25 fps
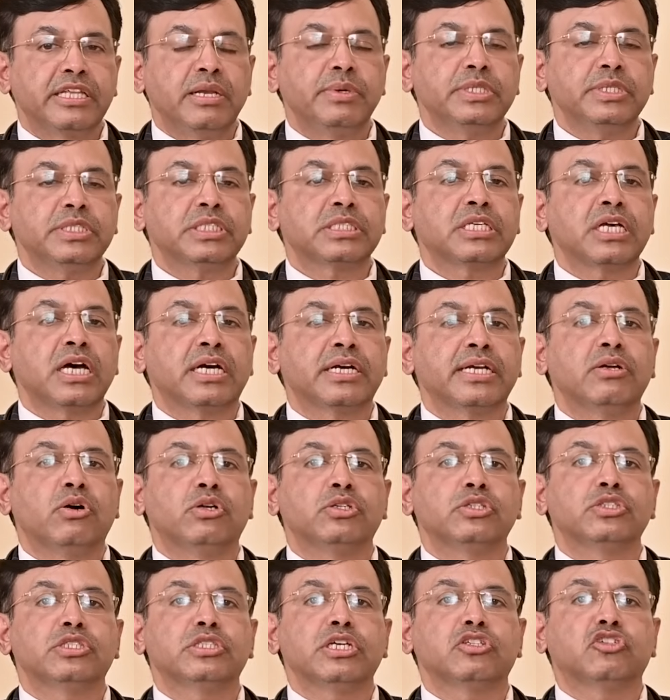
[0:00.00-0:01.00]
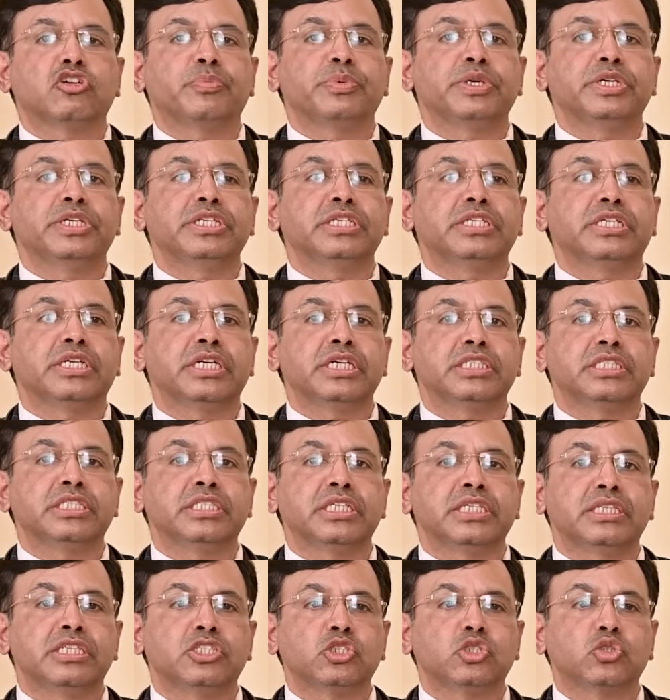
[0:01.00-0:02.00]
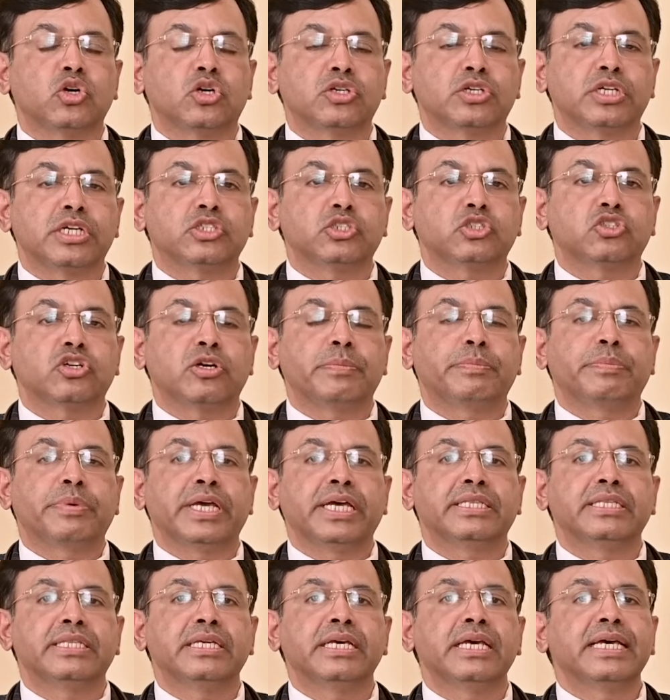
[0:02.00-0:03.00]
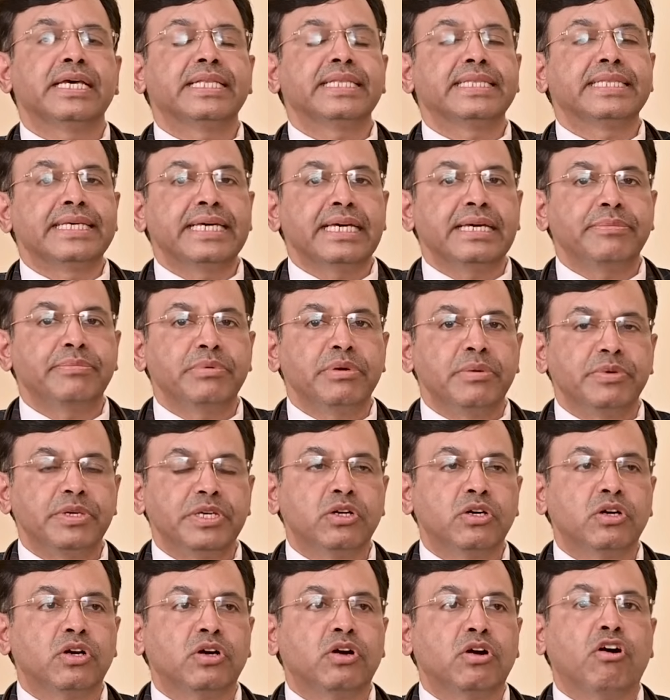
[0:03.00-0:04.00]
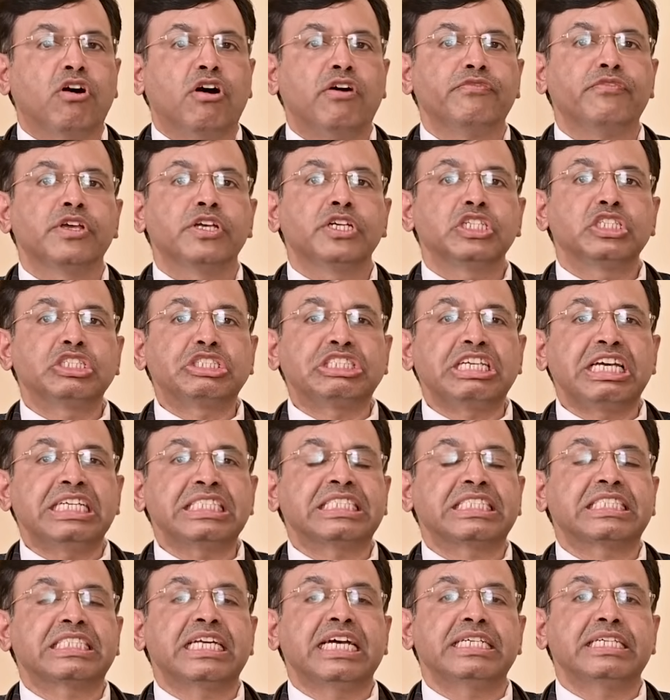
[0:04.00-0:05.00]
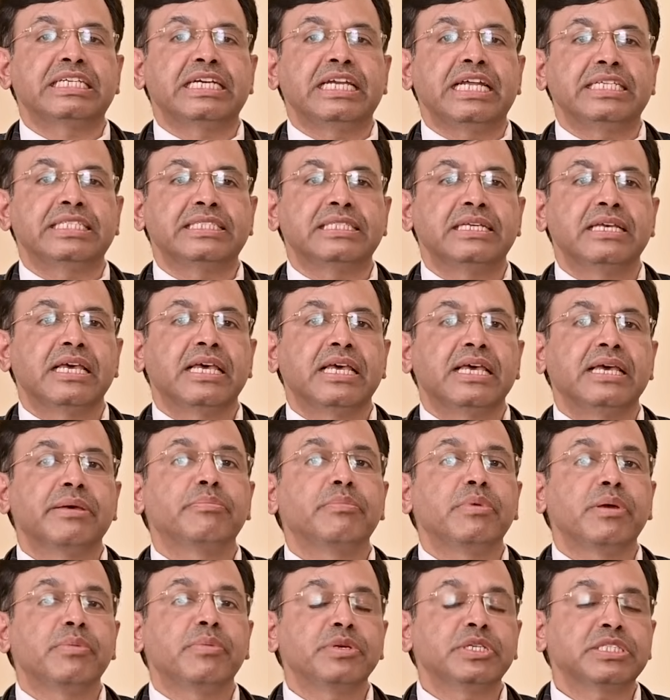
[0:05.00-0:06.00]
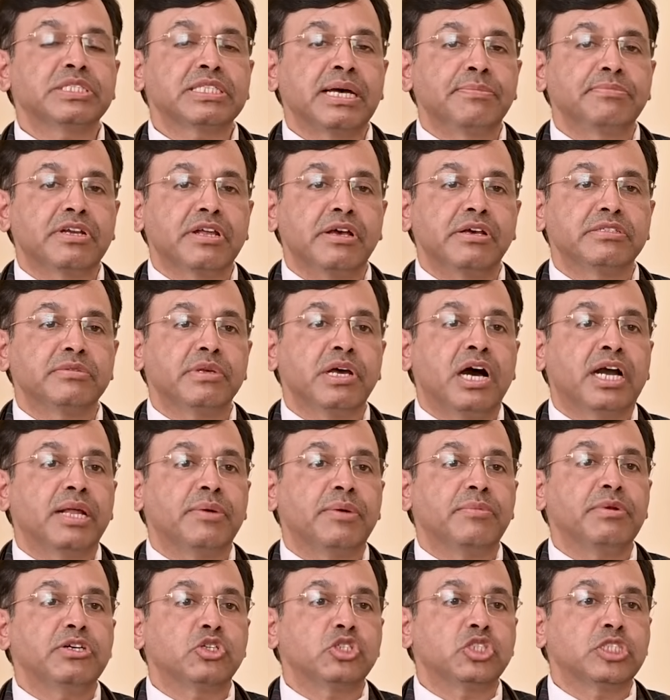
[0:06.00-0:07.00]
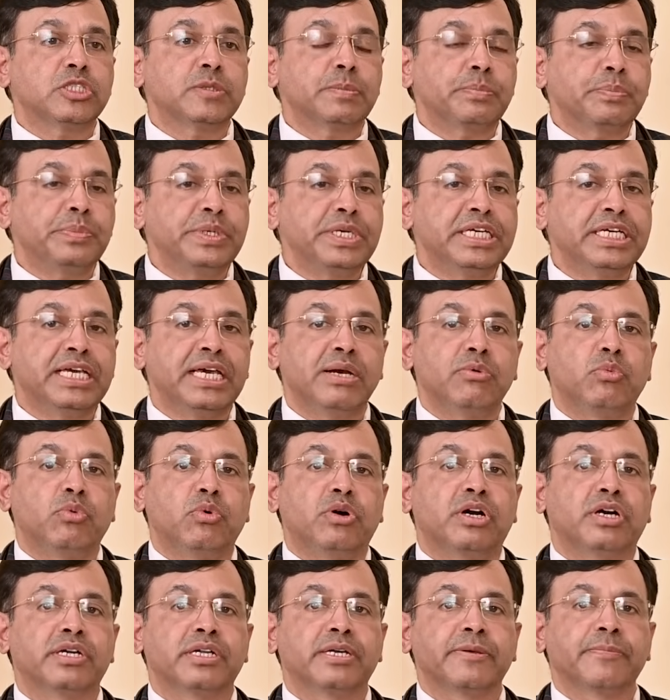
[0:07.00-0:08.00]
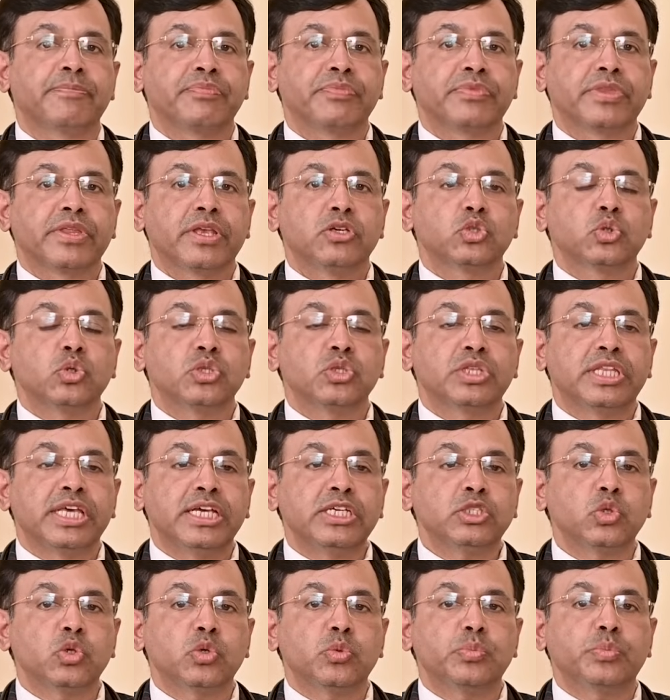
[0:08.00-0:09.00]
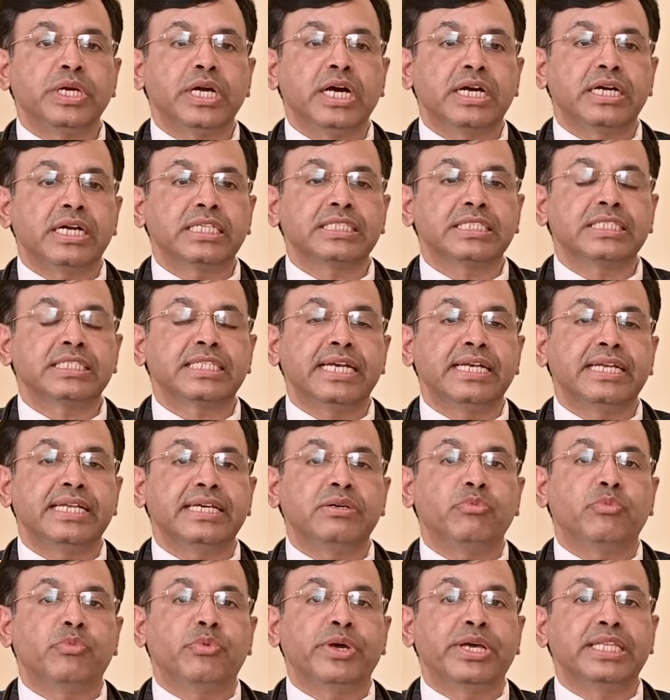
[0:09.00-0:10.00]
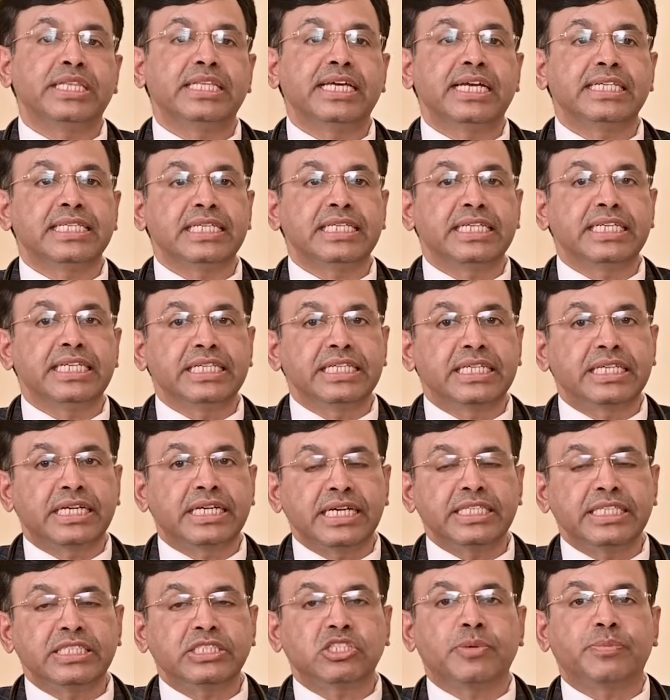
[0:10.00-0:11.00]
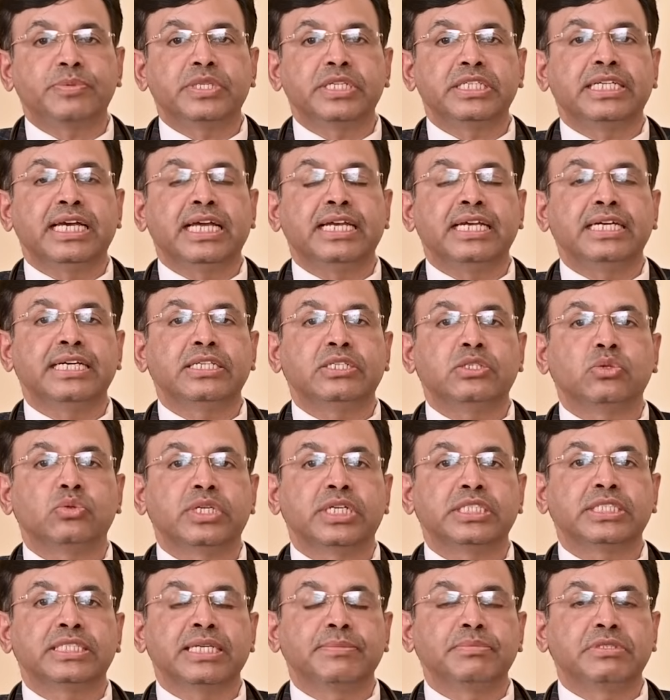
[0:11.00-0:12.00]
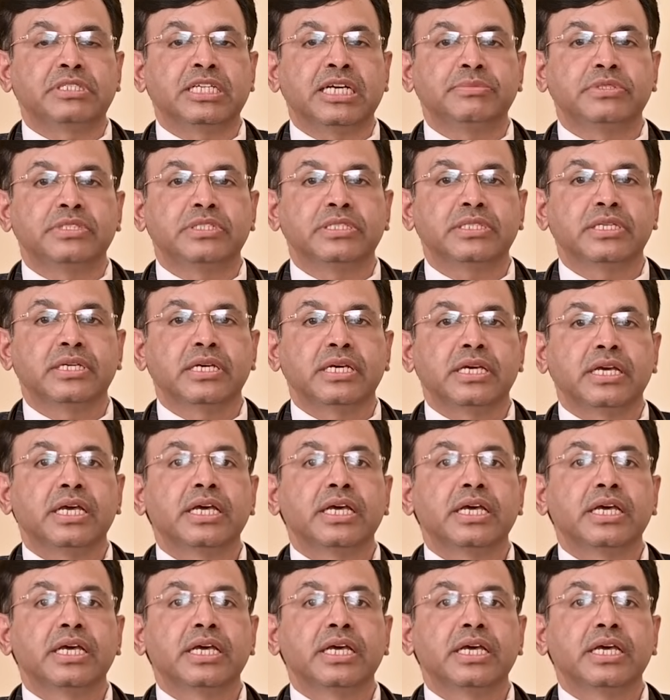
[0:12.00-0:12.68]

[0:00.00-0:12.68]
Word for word: there will be sudden onset of increase in the shortness of breath. They may be cough, chest tightness, maybe sometimes they are unable to speak a word. So they should be understanding when there is an increase of the daily day-to-day symptoms,